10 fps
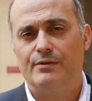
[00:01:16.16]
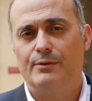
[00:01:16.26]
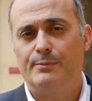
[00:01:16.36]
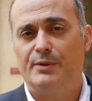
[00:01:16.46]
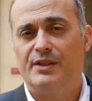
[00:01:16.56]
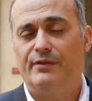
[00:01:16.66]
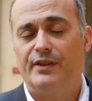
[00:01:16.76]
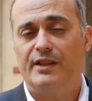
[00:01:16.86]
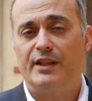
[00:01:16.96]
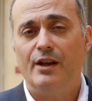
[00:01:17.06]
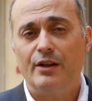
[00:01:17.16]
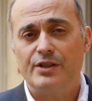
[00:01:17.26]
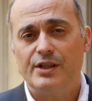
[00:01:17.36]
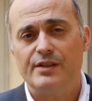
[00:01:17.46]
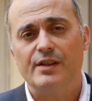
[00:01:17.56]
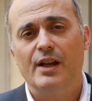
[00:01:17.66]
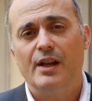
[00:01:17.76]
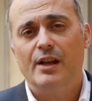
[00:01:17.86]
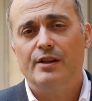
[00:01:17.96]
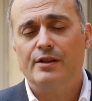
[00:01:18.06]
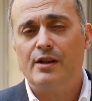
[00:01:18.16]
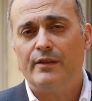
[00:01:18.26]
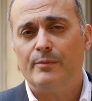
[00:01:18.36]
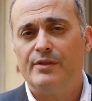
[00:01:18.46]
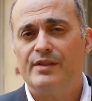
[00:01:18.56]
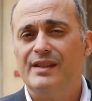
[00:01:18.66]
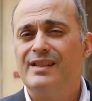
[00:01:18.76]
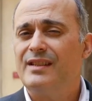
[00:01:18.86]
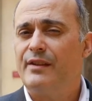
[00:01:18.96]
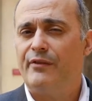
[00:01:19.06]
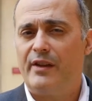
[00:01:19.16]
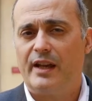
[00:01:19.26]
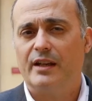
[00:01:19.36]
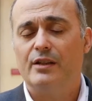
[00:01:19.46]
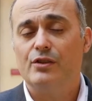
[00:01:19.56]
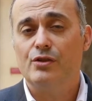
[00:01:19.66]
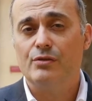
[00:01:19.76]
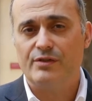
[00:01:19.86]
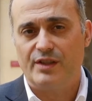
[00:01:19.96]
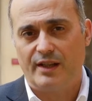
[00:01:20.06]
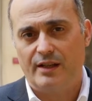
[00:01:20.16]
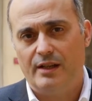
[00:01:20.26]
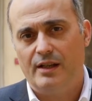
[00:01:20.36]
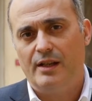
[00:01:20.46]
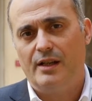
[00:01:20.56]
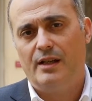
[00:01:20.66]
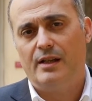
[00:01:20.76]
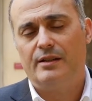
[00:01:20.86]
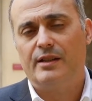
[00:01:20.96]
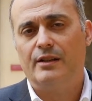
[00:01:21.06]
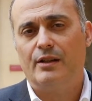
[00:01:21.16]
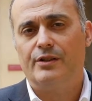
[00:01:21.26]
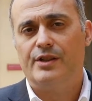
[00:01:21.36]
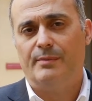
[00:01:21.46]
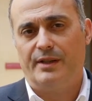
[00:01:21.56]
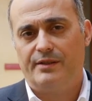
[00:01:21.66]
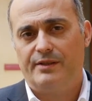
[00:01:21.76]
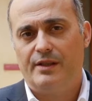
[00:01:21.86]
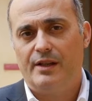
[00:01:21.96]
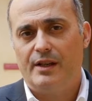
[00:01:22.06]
to specific technologies, the government is in effect choosing the technology mix.